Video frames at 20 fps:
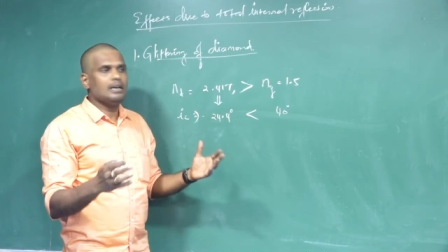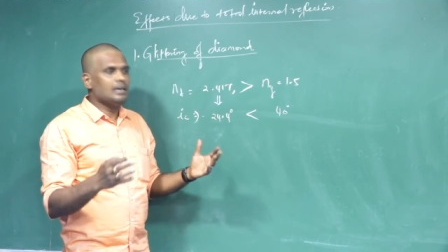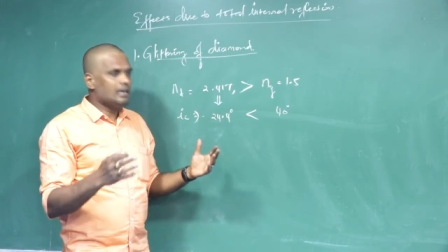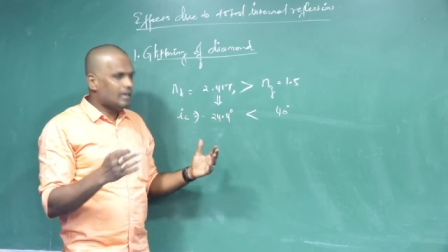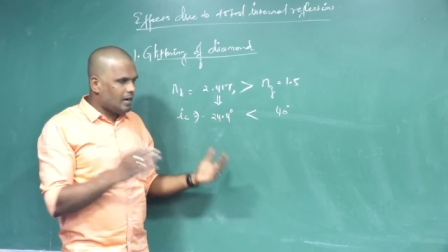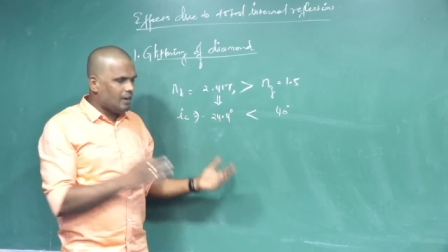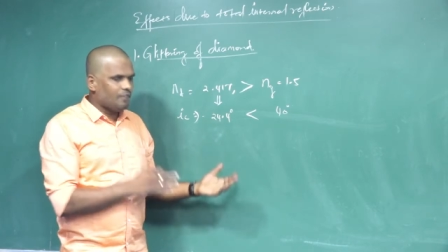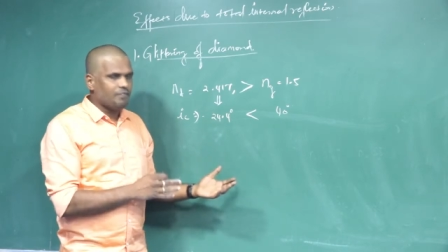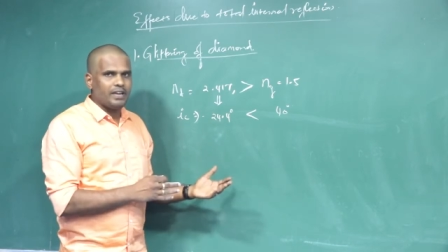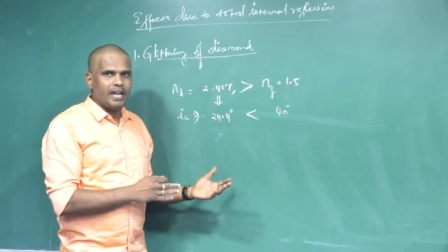
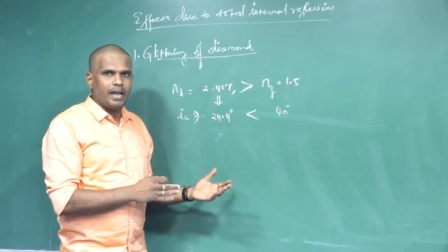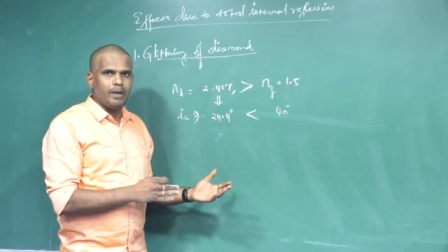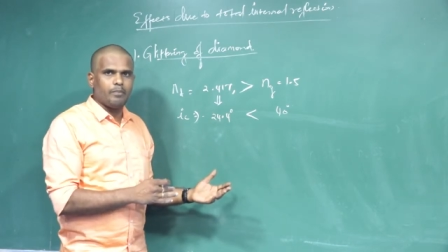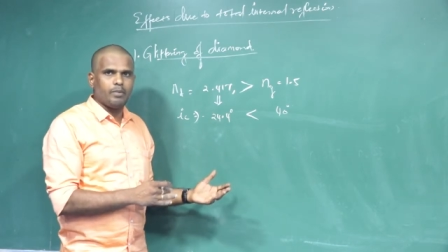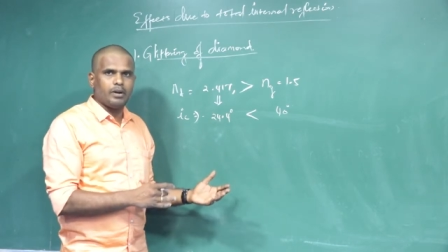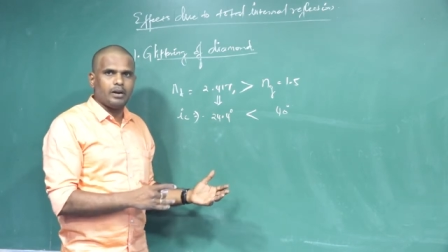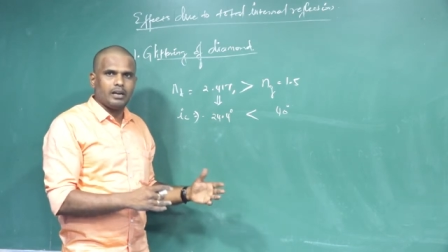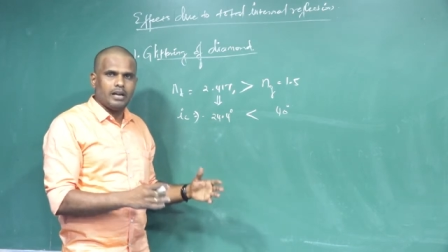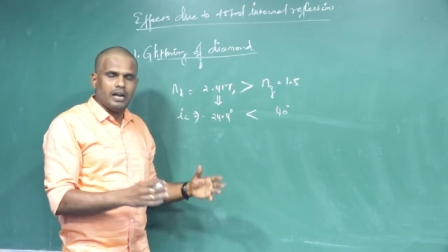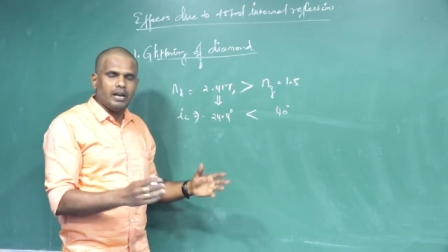of
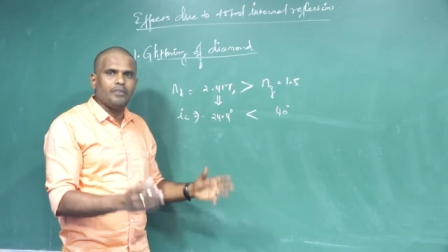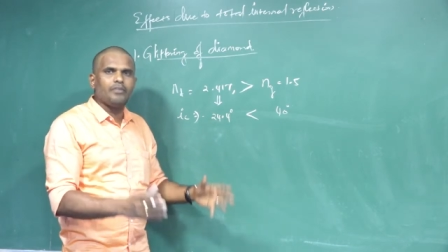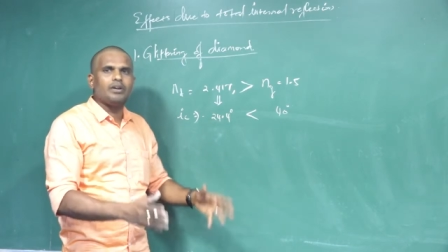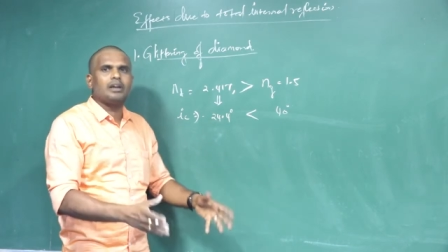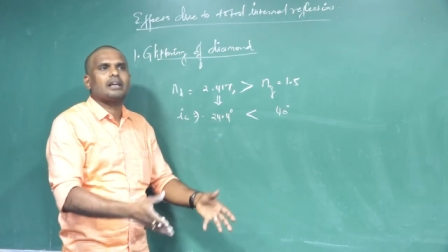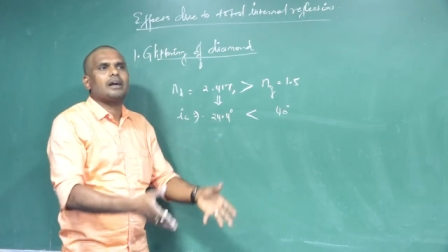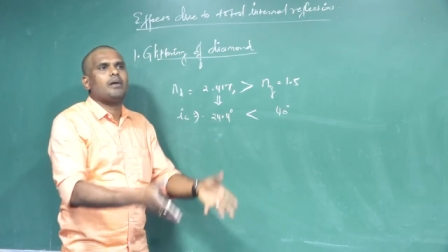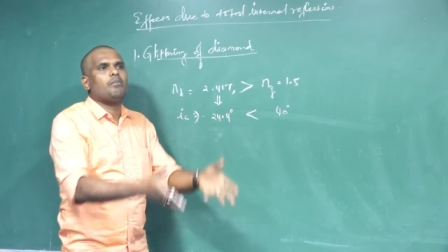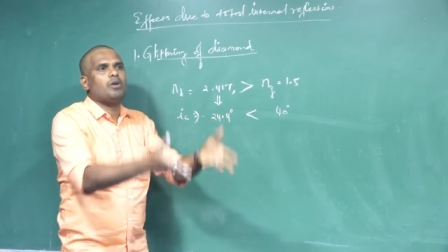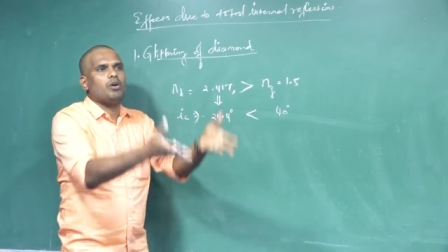diamond and will
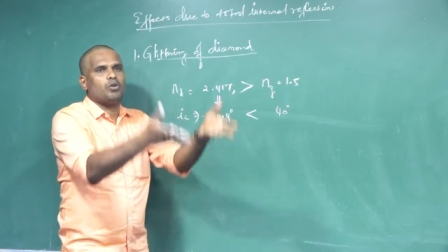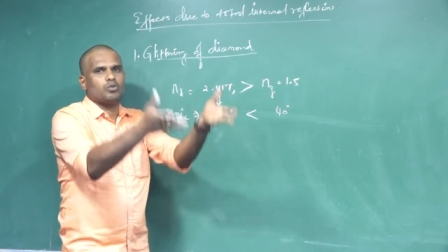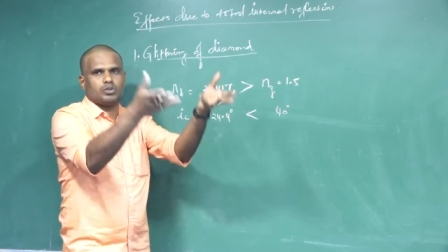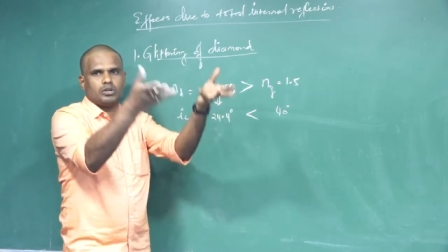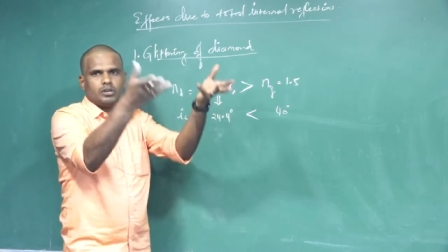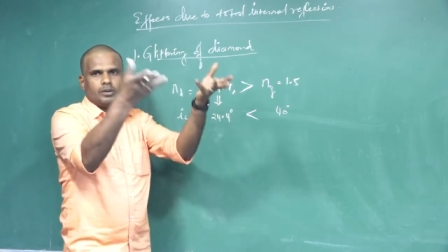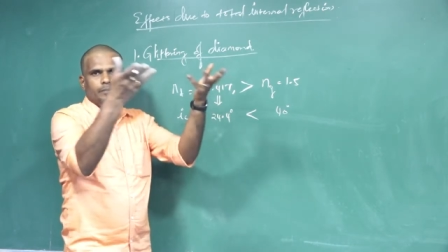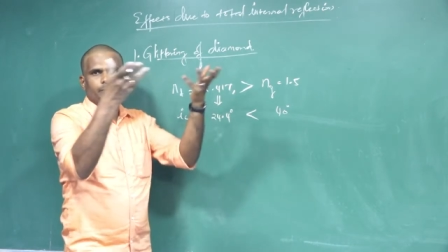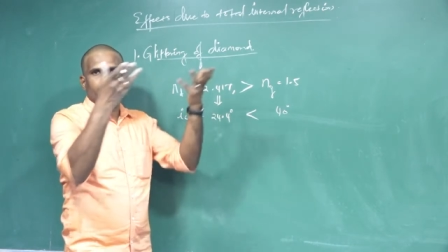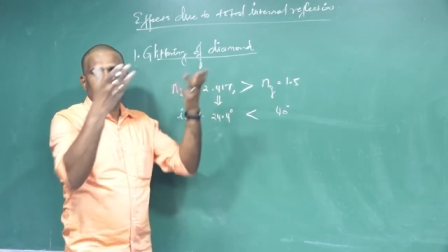come
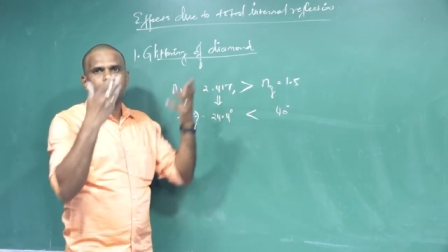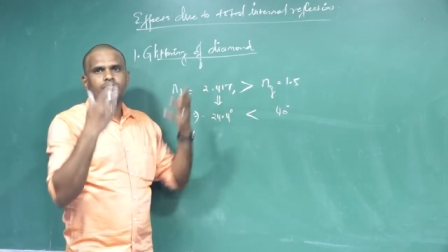out.